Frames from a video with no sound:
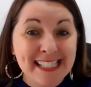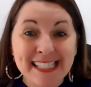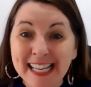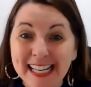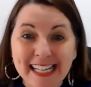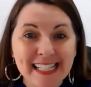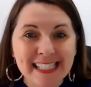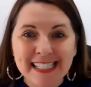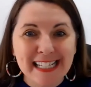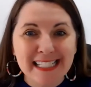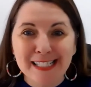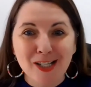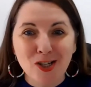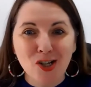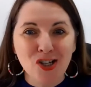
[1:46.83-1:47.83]
serious
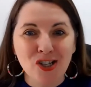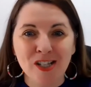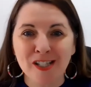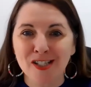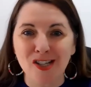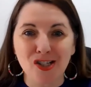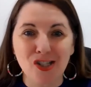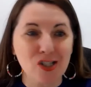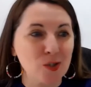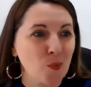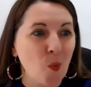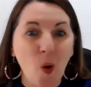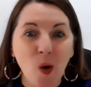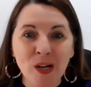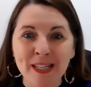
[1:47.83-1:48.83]
institutions such as
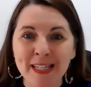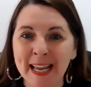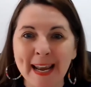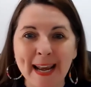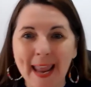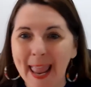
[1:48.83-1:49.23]
Wharton,